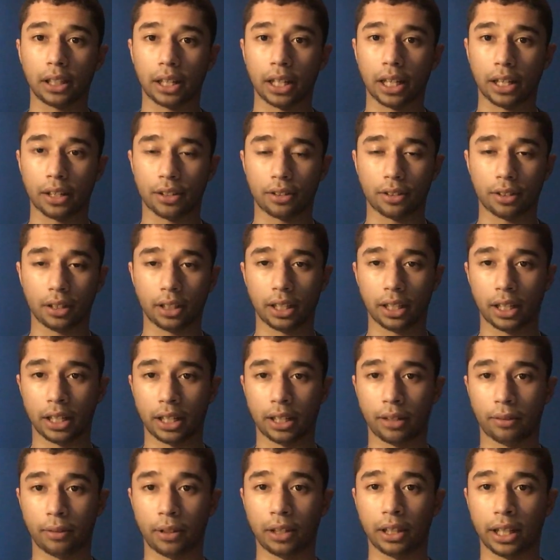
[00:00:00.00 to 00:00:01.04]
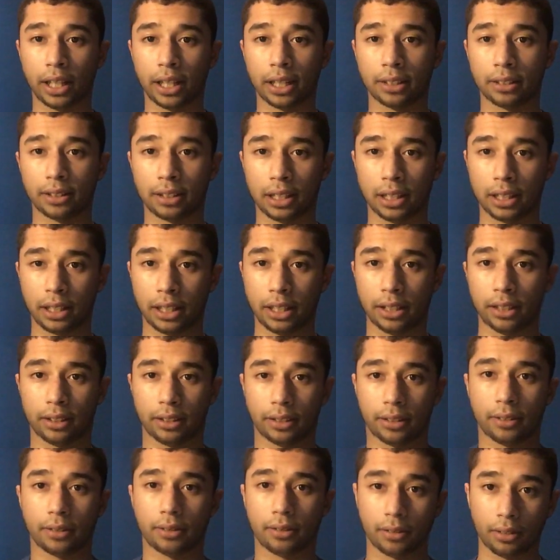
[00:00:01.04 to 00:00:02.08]
actually, and I realized that
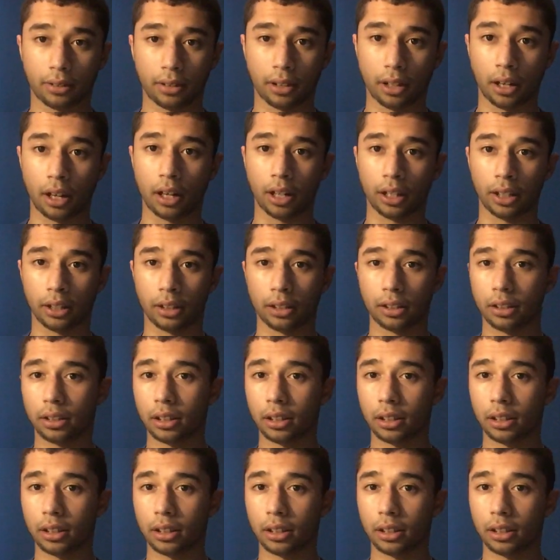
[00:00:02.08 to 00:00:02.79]
he's gone.